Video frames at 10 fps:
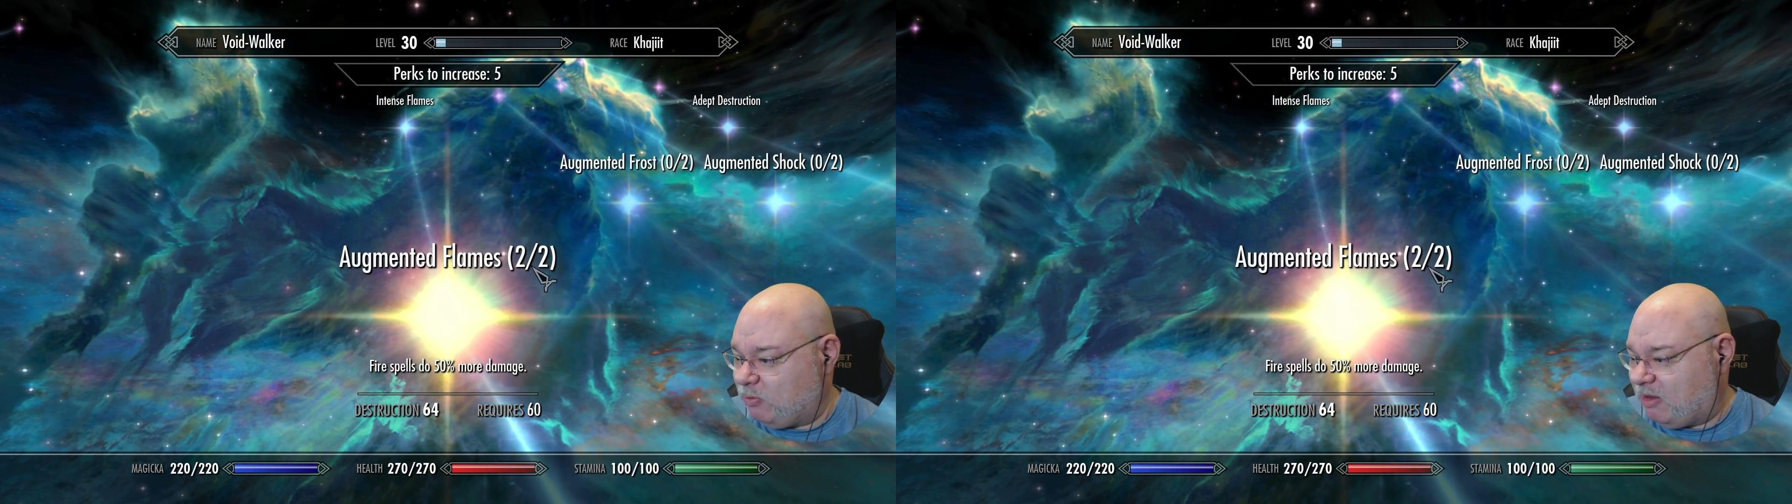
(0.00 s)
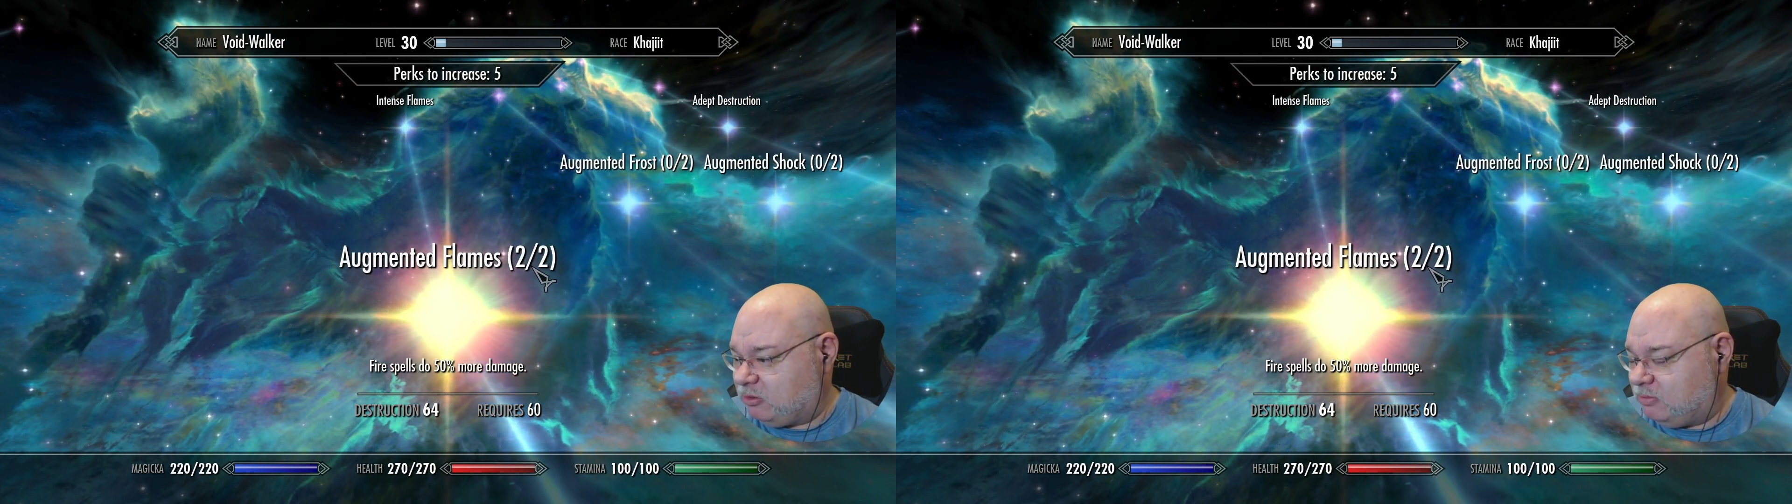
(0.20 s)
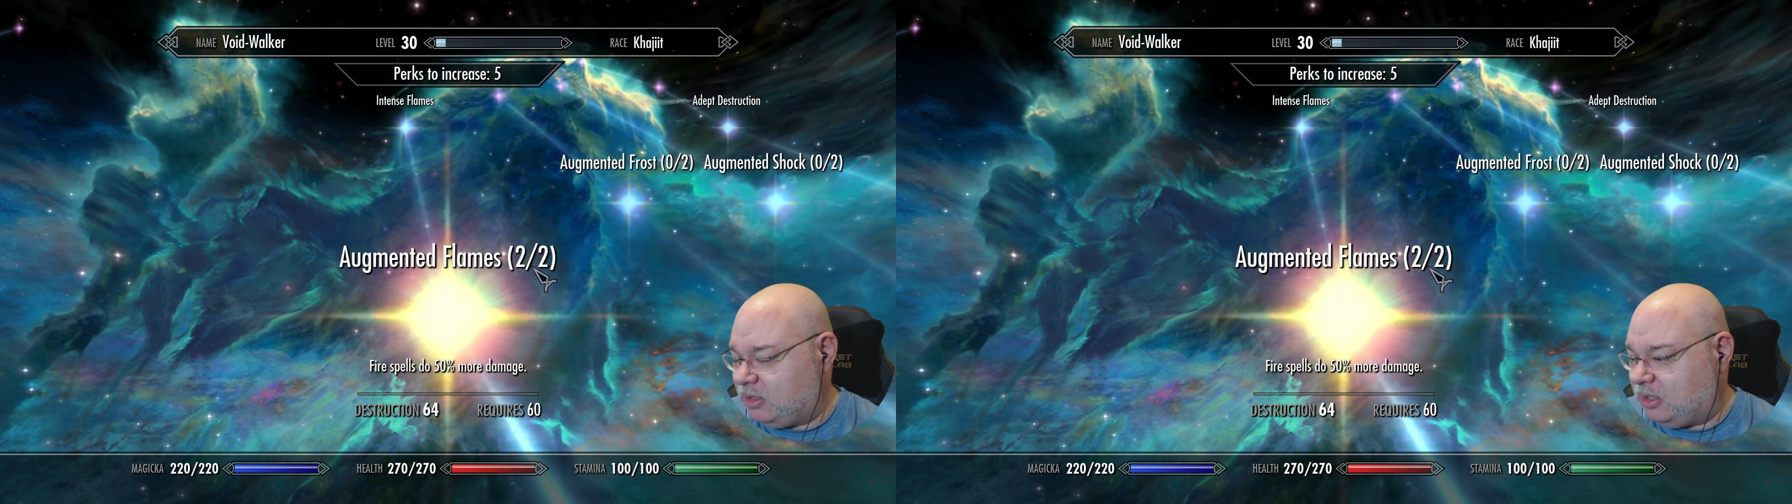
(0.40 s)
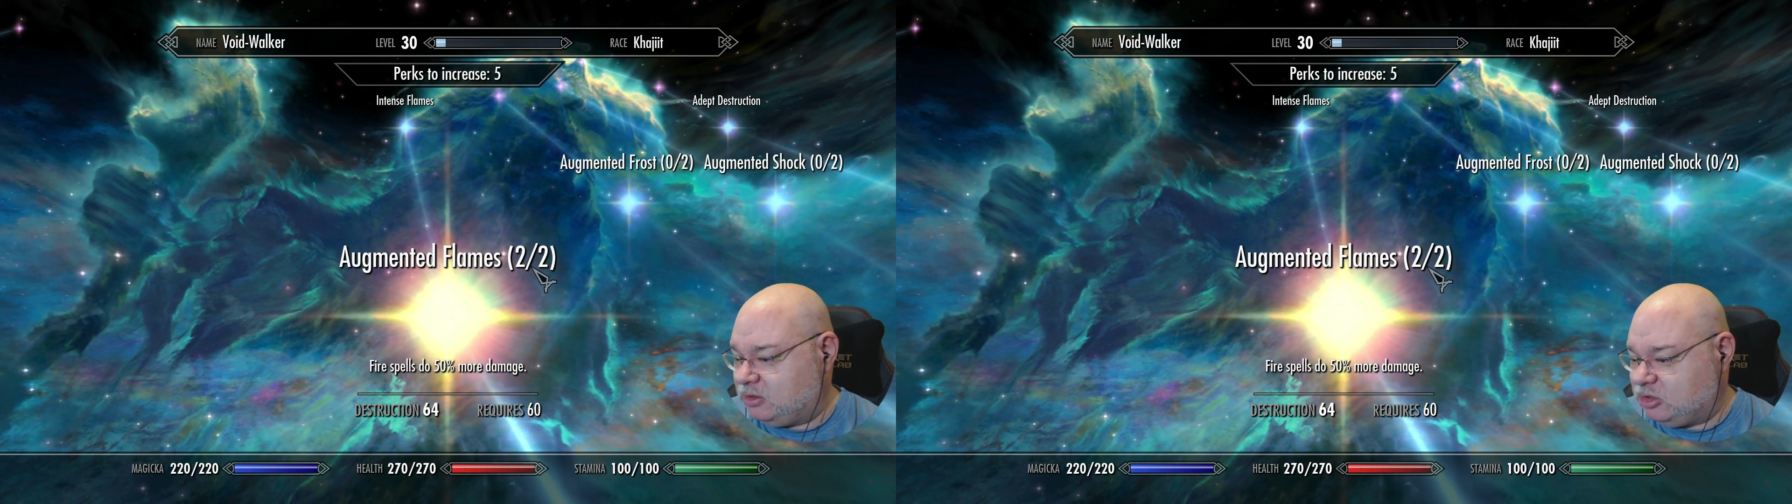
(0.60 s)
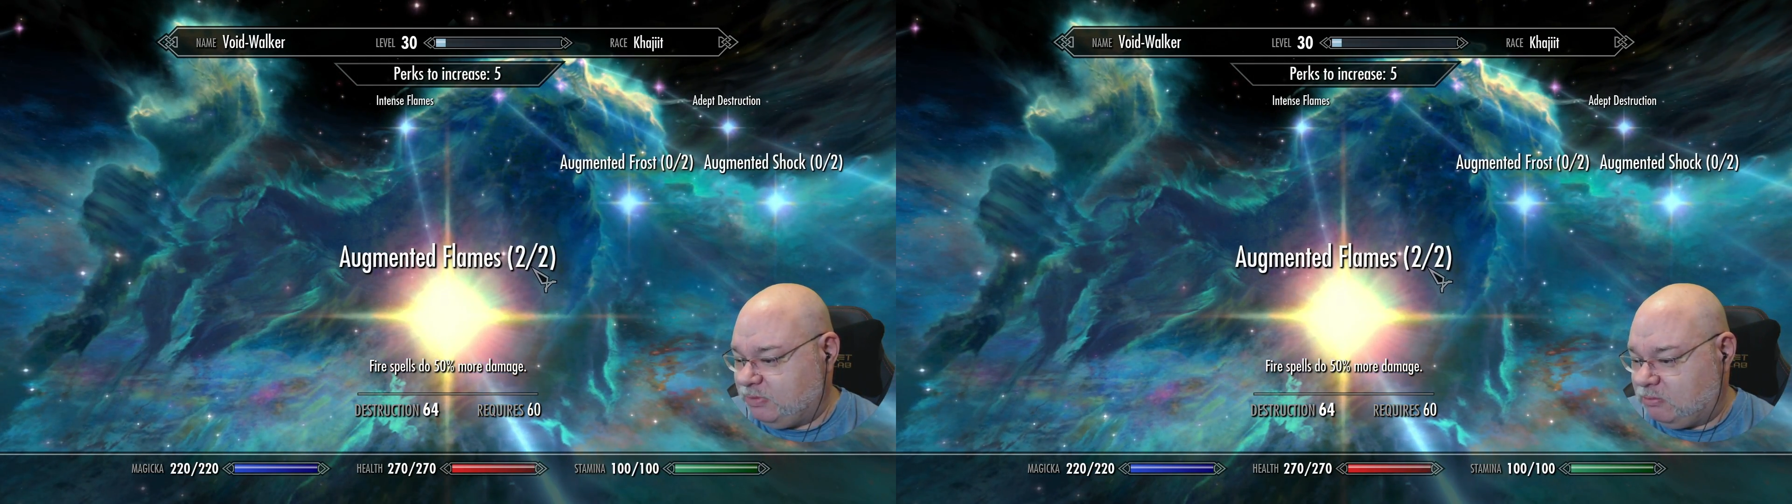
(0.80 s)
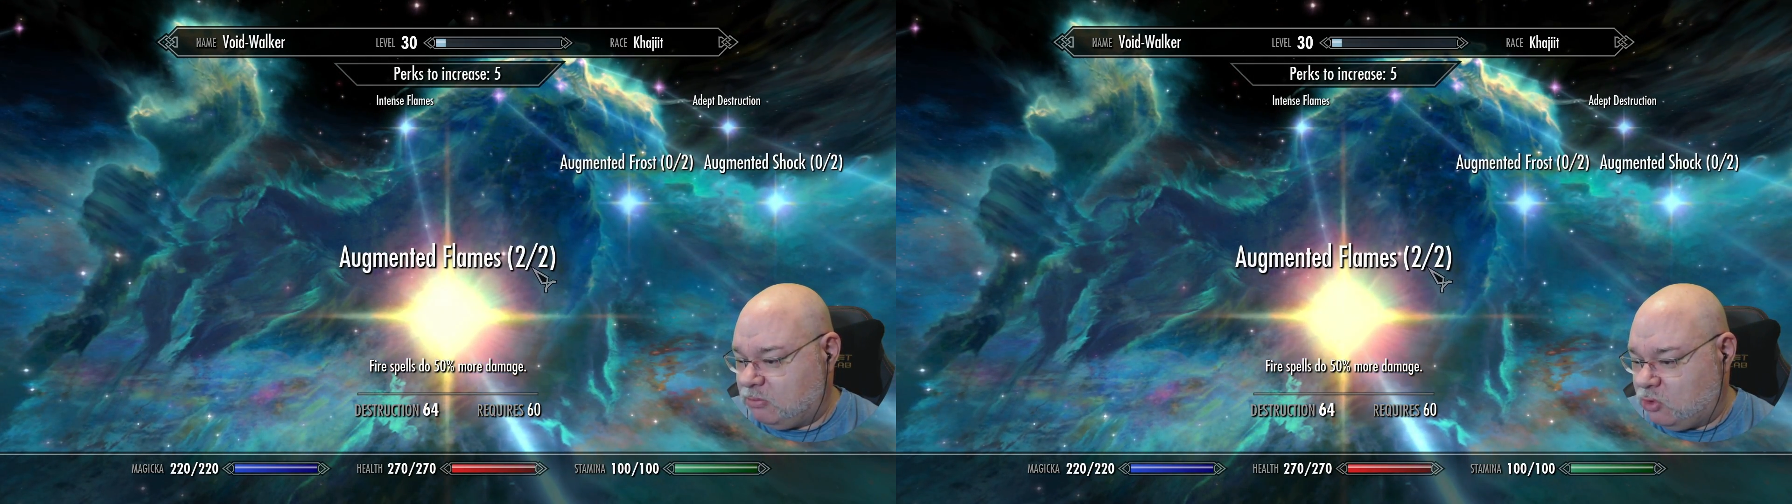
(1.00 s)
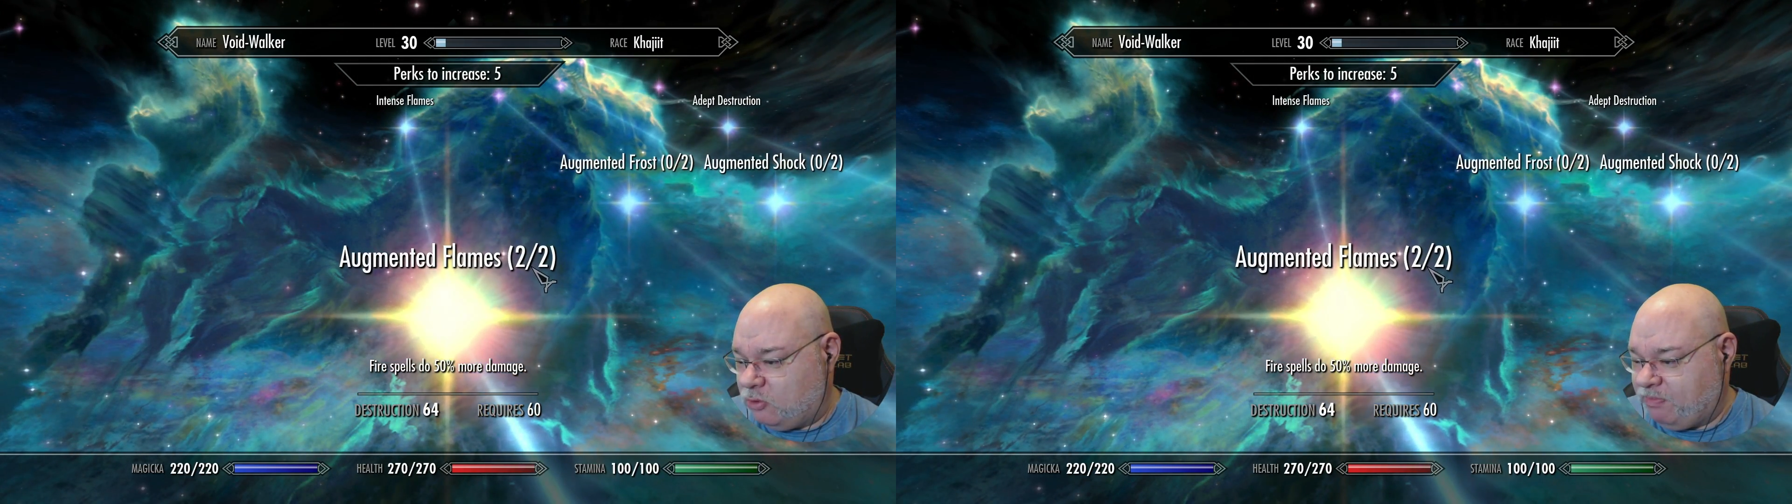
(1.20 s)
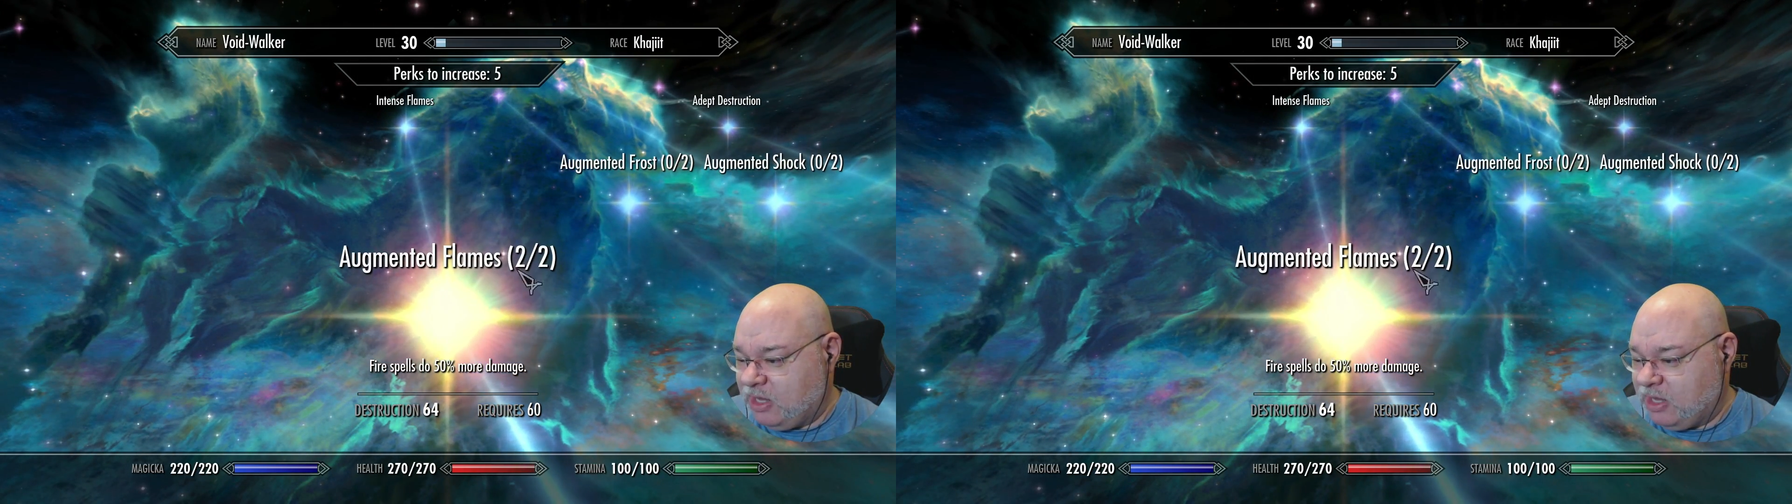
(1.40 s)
about them a little bit more.